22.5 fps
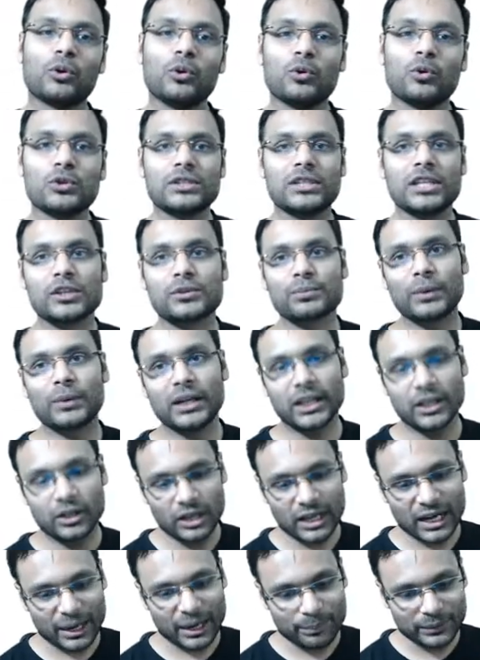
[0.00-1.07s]
close this
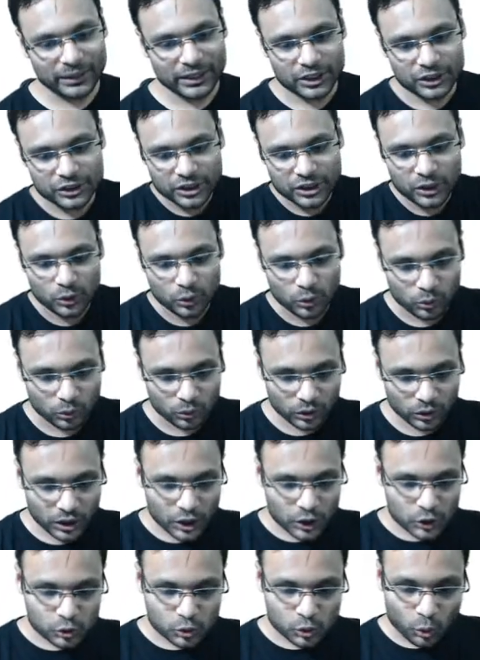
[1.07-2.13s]
particular application? No.
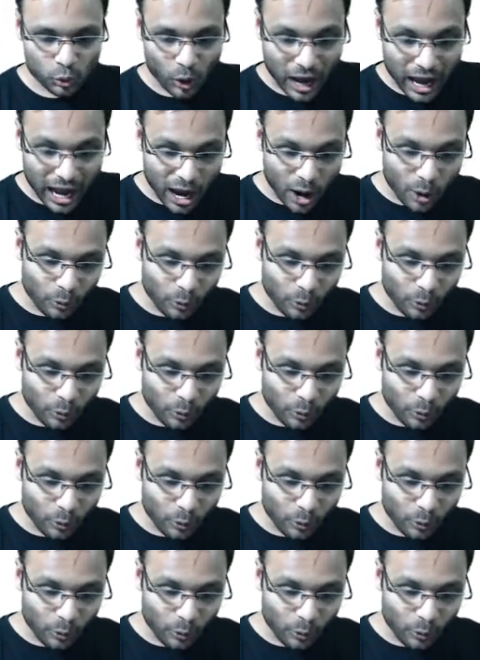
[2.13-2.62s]
So how